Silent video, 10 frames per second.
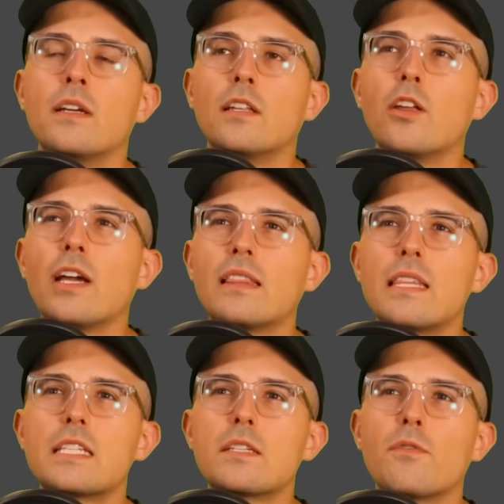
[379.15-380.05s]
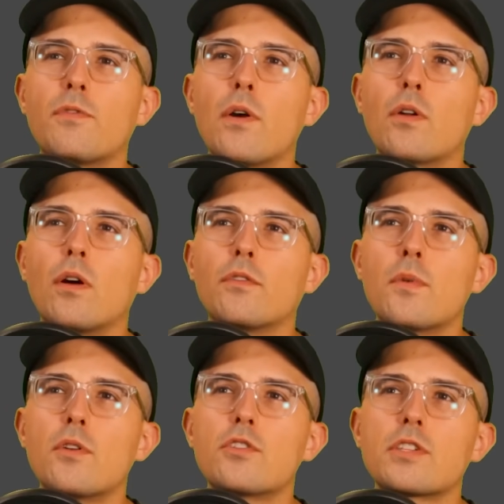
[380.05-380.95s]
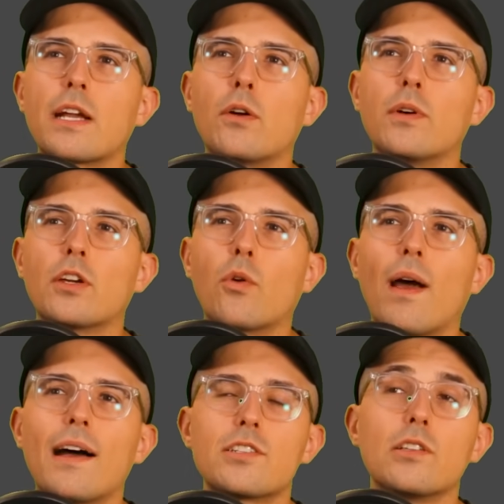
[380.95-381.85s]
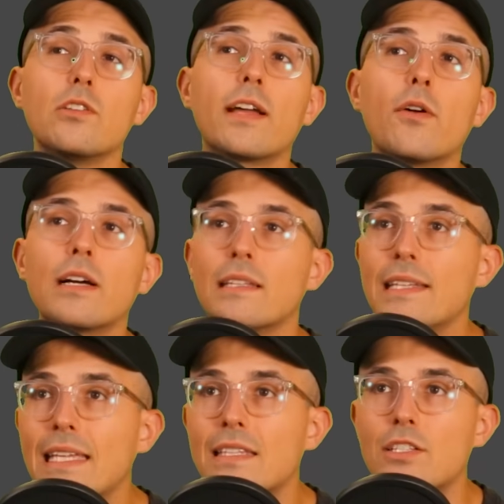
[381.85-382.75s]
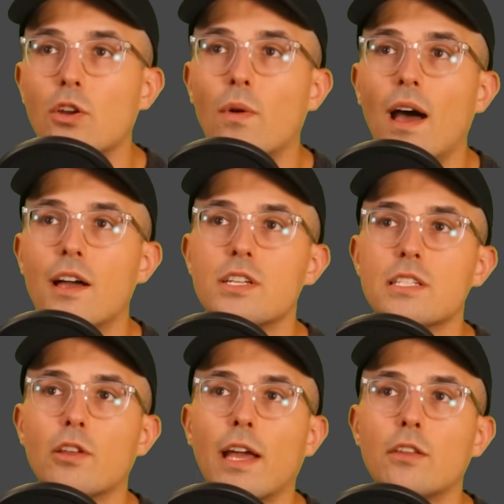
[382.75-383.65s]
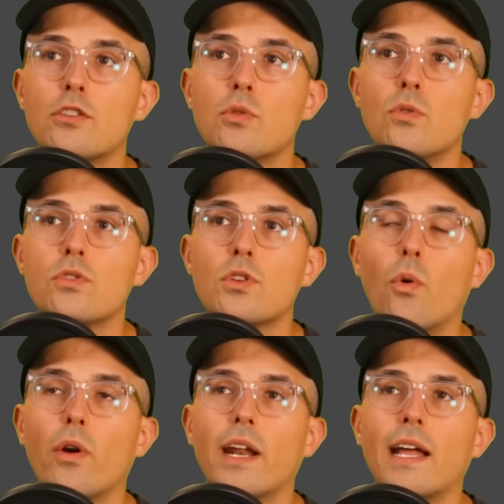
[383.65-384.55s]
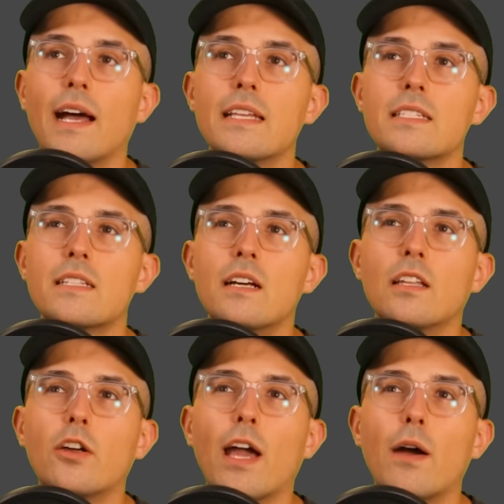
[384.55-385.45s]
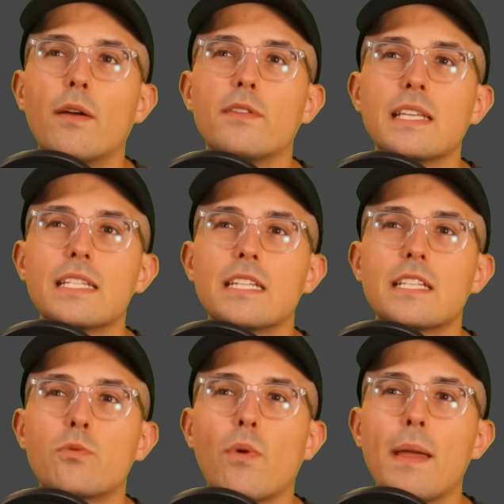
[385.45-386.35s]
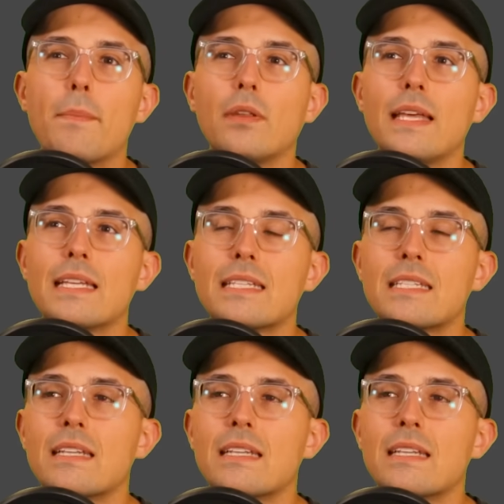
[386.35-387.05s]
Look at this photo of the motorcycle in the garage. Look how clean this garage is. Look how the tools are organized. Look how everything's in its right place.